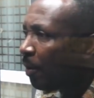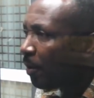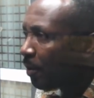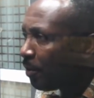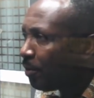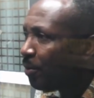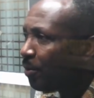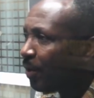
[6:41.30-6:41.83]

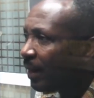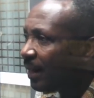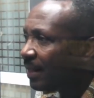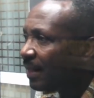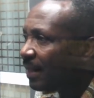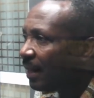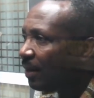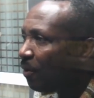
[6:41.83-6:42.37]
You
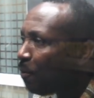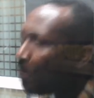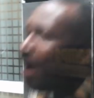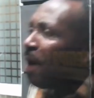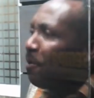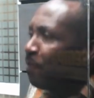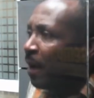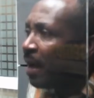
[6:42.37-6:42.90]
understand?
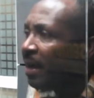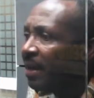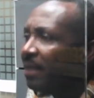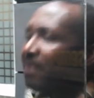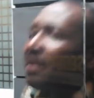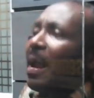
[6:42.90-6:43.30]
Ubianfa. There